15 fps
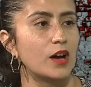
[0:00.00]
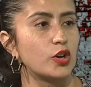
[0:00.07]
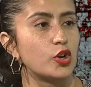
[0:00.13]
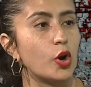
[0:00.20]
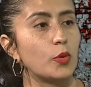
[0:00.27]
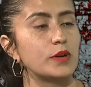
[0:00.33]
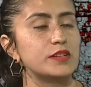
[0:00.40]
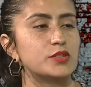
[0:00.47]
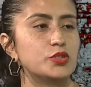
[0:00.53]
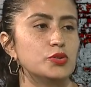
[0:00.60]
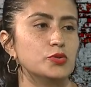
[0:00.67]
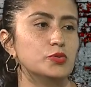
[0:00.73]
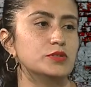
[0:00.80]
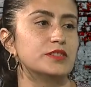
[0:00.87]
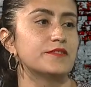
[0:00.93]
going
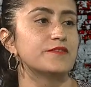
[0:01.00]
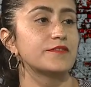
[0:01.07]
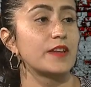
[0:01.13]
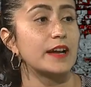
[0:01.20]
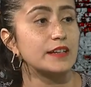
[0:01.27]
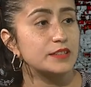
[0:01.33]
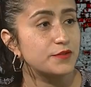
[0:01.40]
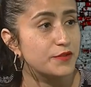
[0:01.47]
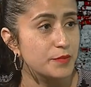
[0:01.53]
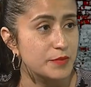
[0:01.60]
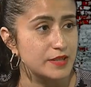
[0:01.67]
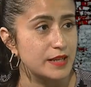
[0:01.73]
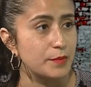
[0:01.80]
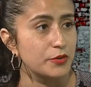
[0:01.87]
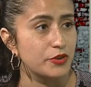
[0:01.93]
to deflect from
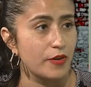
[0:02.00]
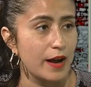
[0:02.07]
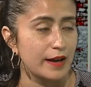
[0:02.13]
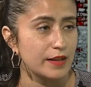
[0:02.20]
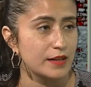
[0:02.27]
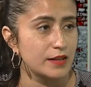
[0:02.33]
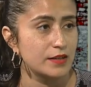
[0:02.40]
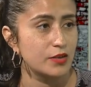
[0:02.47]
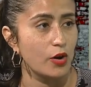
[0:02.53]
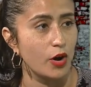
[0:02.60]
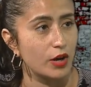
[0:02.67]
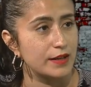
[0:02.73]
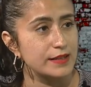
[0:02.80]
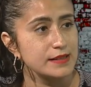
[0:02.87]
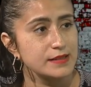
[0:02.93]
the Democratic
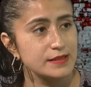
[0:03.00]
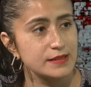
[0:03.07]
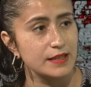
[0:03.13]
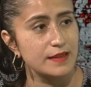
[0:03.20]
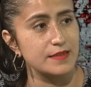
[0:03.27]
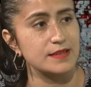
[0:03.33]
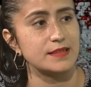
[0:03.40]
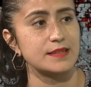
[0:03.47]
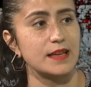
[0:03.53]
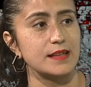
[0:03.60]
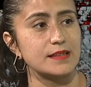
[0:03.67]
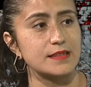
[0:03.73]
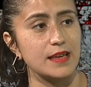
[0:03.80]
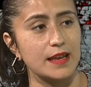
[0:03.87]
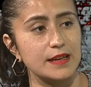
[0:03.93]
caucus in the
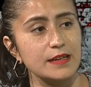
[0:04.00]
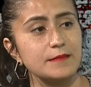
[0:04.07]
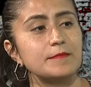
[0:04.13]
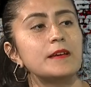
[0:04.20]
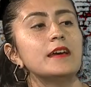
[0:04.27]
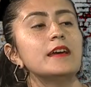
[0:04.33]
state Senate.